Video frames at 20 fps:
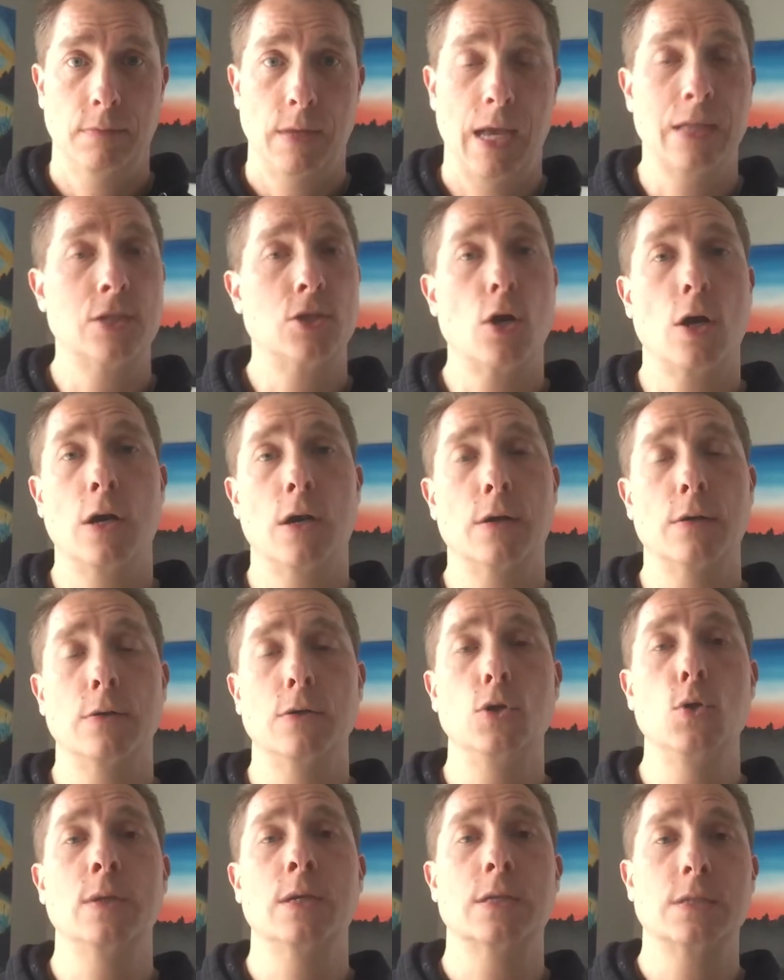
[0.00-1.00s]
And started
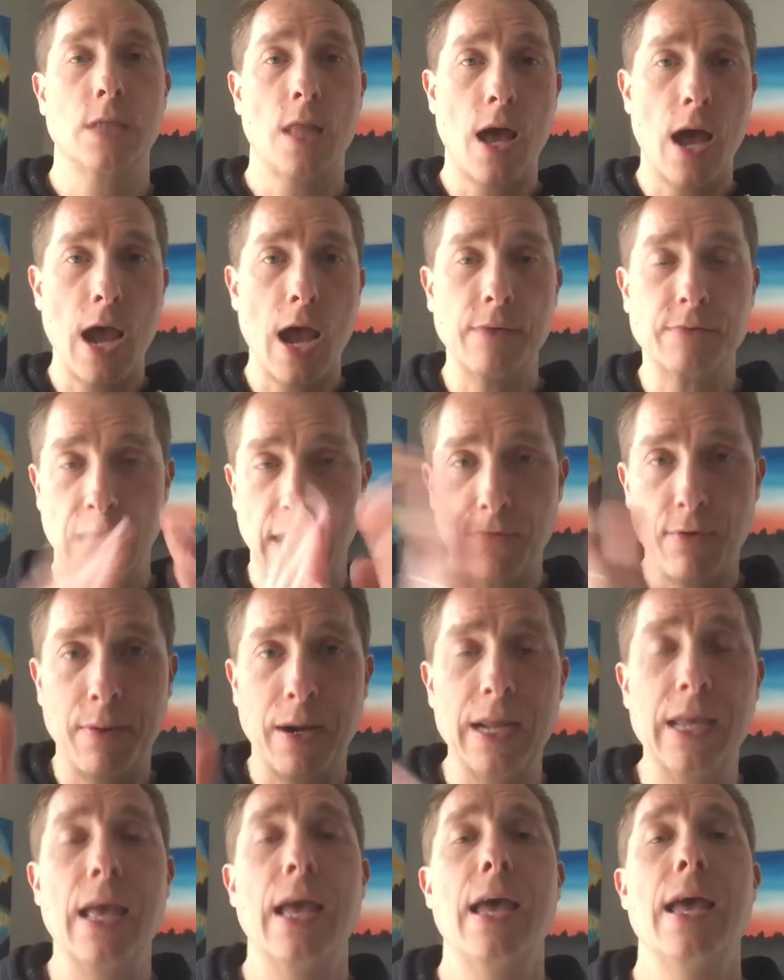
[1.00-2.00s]
doing this live to
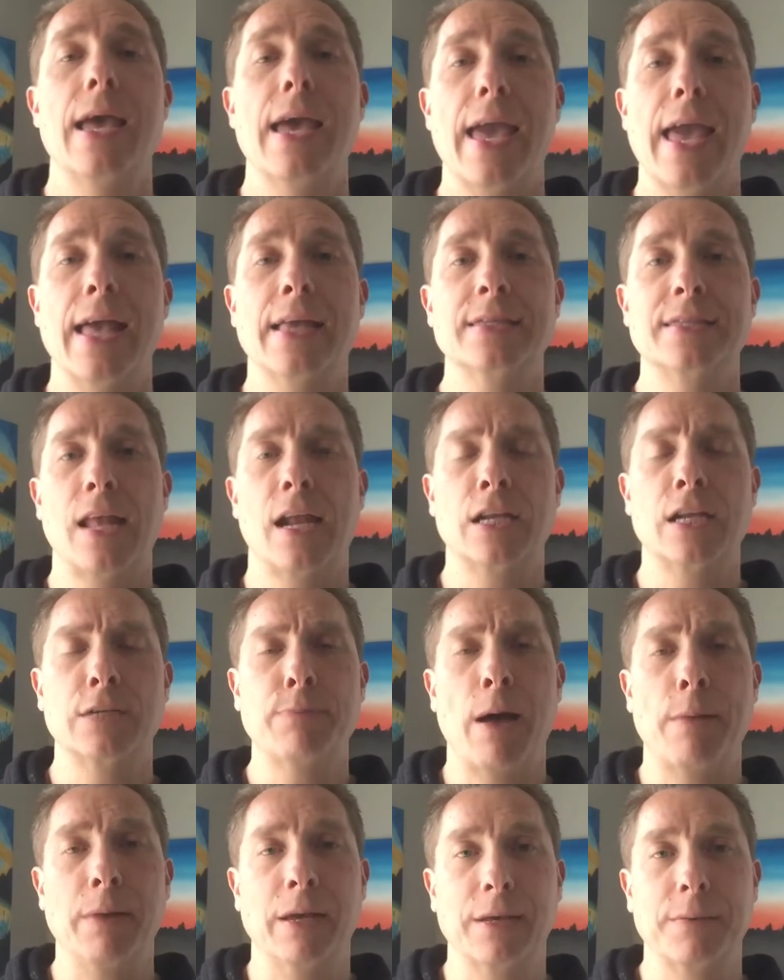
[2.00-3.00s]
everybody and set it to
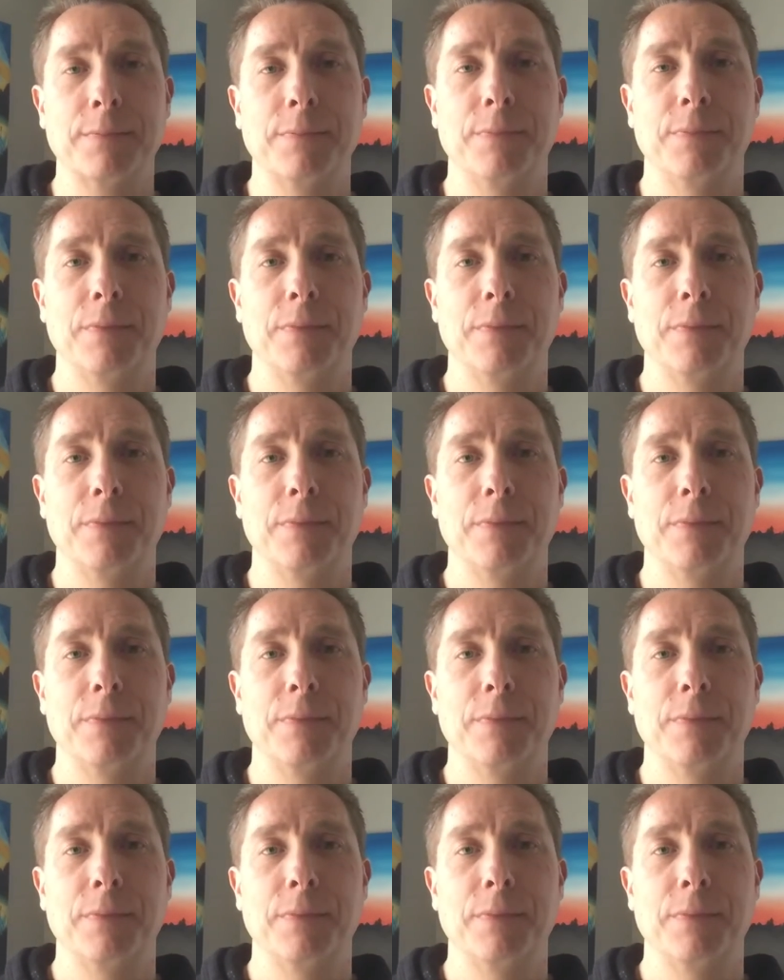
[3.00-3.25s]
public.